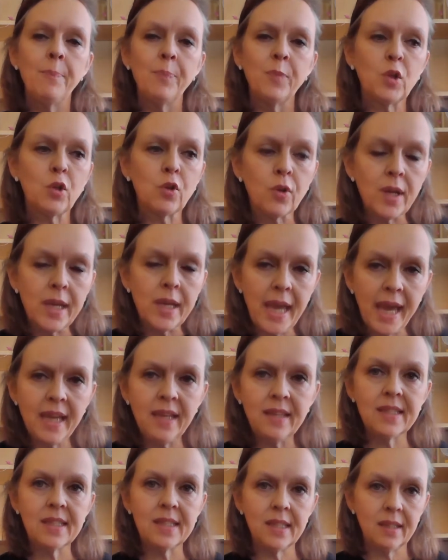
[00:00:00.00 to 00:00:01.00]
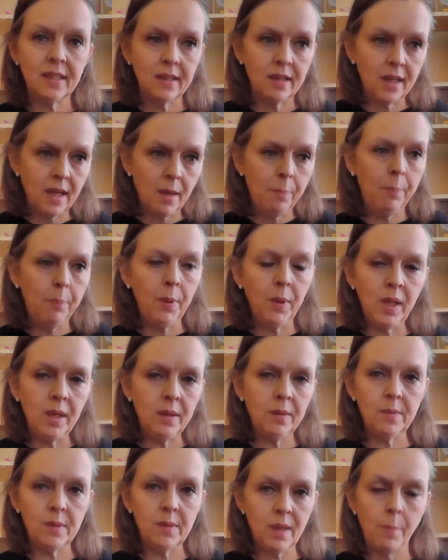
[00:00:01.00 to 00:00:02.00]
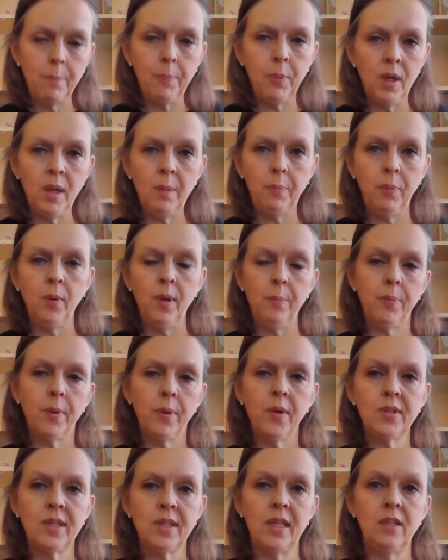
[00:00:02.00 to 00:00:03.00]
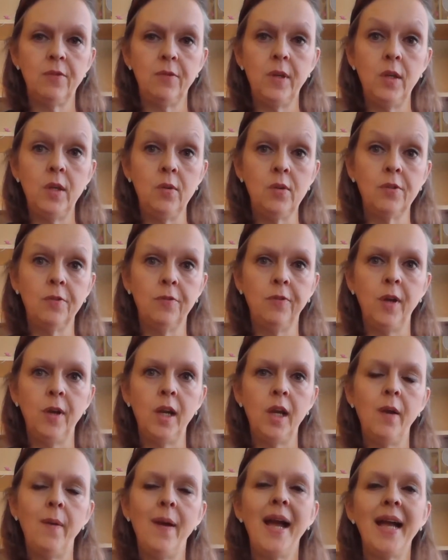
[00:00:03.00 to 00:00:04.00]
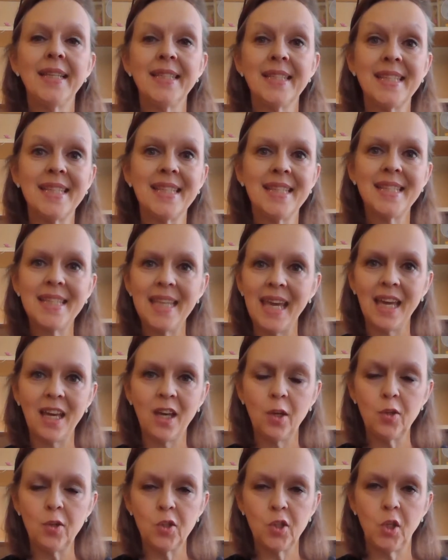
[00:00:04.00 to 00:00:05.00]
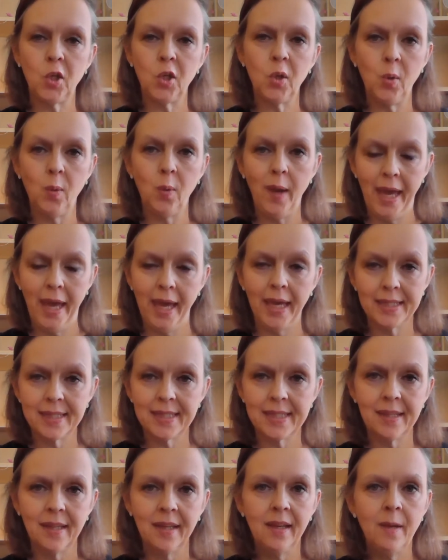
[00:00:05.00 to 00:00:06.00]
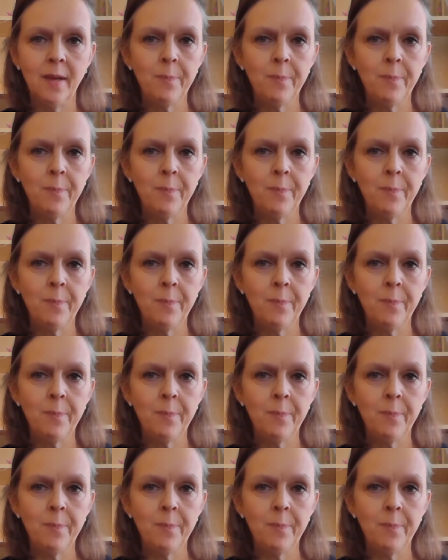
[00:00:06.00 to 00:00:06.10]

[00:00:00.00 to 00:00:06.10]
Create a bullet point process for you to follow and stick to it.